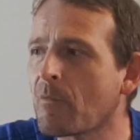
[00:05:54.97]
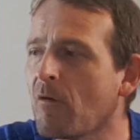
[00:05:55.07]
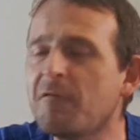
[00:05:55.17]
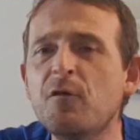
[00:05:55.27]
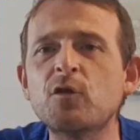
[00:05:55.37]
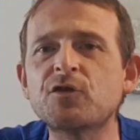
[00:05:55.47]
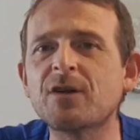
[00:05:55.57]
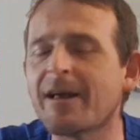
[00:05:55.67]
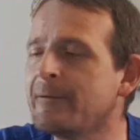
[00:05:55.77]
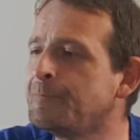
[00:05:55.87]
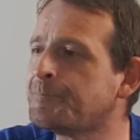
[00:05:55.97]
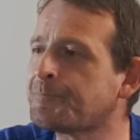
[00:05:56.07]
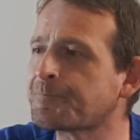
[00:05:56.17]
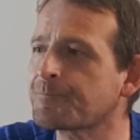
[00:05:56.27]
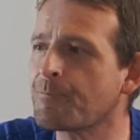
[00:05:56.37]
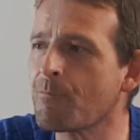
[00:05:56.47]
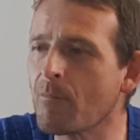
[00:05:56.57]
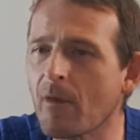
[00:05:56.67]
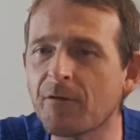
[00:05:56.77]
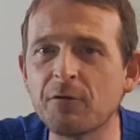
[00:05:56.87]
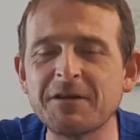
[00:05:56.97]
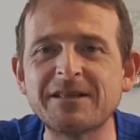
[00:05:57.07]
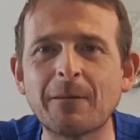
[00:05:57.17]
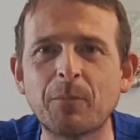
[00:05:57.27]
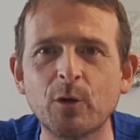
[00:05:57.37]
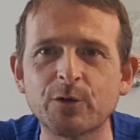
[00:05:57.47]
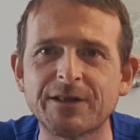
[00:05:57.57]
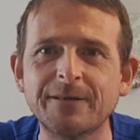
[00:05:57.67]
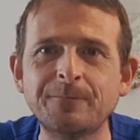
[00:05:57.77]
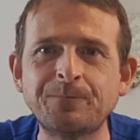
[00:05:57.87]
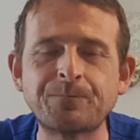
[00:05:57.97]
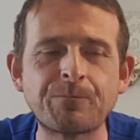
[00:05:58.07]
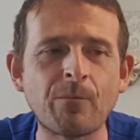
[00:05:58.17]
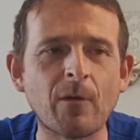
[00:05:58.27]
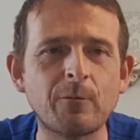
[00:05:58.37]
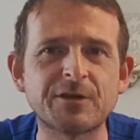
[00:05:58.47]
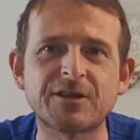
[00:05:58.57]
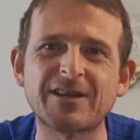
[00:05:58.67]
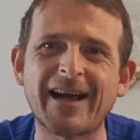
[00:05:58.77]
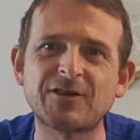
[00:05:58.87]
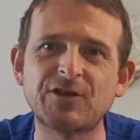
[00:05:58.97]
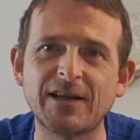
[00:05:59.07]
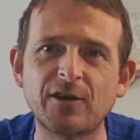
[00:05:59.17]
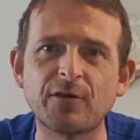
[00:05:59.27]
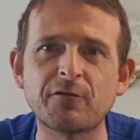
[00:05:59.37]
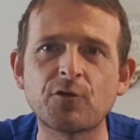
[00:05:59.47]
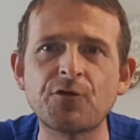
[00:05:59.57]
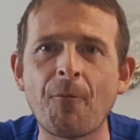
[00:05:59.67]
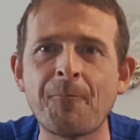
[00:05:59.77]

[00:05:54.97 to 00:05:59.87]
Unfortunately, the reason I bought it is because it had chilli on the front.